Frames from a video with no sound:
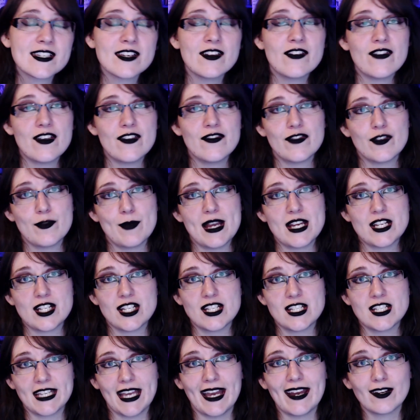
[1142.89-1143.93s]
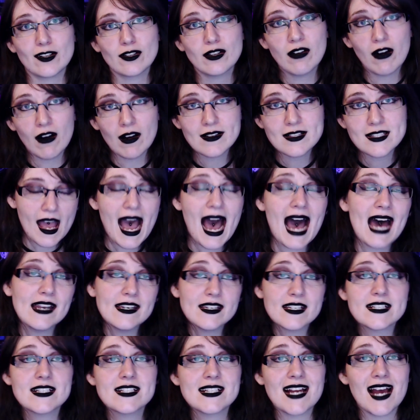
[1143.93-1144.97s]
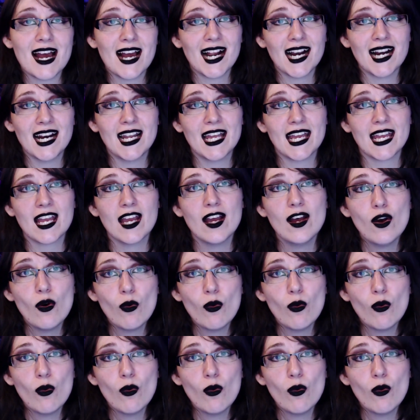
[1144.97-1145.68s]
of information to get across and it's tackling